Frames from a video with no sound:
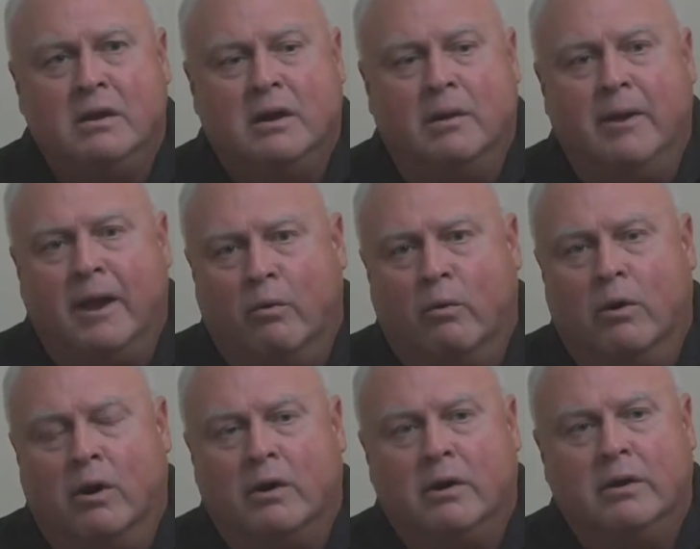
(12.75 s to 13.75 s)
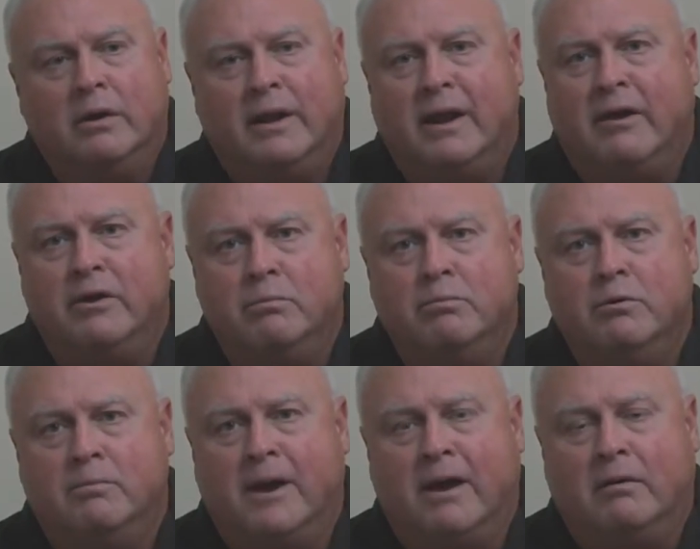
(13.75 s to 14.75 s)
about work and how you
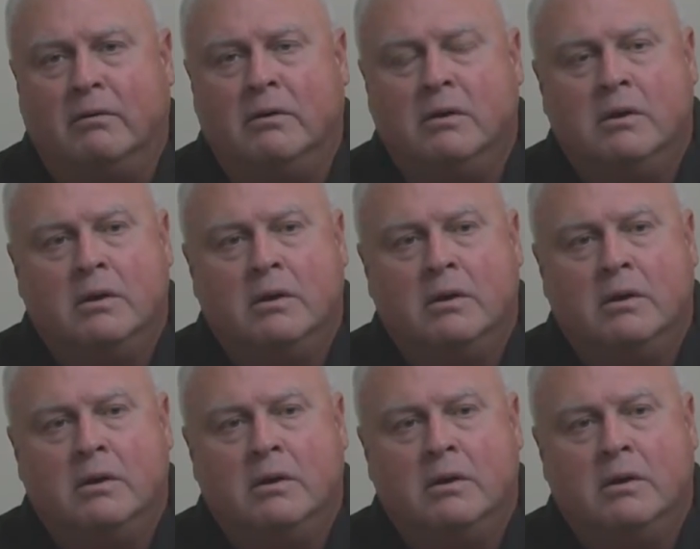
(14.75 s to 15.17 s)
poop out